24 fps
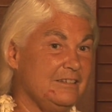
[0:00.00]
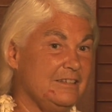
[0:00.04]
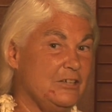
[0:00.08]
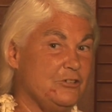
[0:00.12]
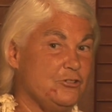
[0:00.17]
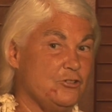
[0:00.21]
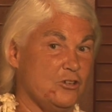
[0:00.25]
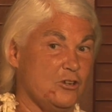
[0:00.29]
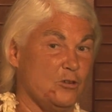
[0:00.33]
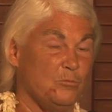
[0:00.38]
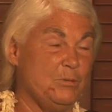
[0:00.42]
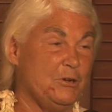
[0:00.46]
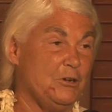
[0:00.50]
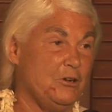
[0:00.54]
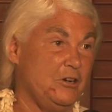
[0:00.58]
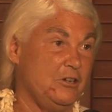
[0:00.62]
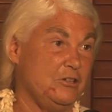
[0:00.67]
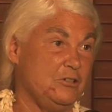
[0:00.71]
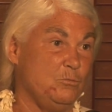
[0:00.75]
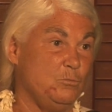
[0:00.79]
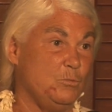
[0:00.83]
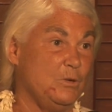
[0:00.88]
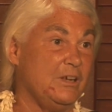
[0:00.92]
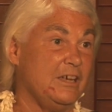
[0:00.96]
that you're
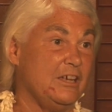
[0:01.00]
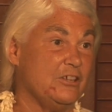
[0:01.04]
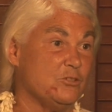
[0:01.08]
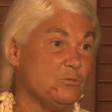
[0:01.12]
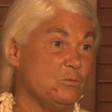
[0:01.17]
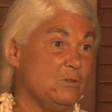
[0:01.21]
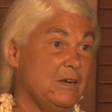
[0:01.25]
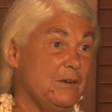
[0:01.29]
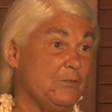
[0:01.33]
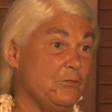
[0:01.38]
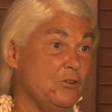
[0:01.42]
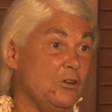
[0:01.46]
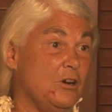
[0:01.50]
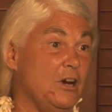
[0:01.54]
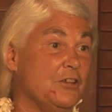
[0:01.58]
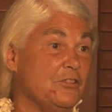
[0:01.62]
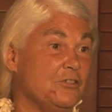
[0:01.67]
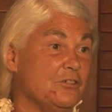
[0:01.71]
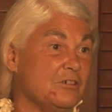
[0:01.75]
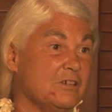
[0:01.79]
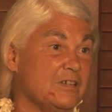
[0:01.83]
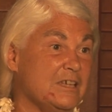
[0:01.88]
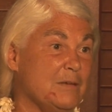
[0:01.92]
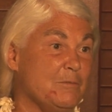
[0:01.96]
comparing against whatever
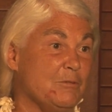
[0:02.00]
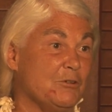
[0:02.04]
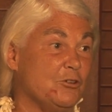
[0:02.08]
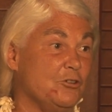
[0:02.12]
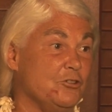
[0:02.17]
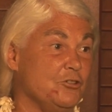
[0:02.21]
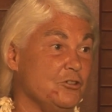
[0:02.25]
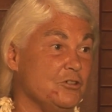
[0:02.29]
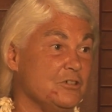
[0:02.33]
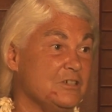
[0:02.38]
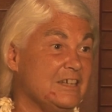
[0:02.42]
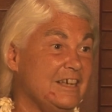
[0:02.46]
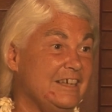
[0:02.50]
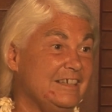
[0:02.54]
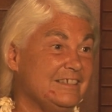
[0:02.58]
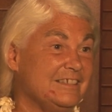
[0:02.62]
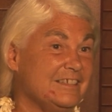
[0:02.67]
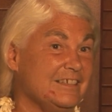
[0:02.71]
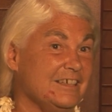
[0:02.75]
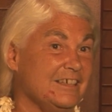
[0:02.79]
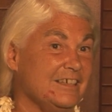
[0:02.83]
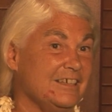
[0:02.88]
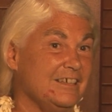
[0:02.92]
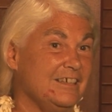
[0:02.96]
other chemical you're
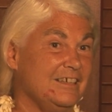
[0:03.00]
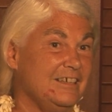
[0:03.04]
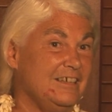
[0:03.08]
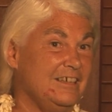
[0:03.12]
testing.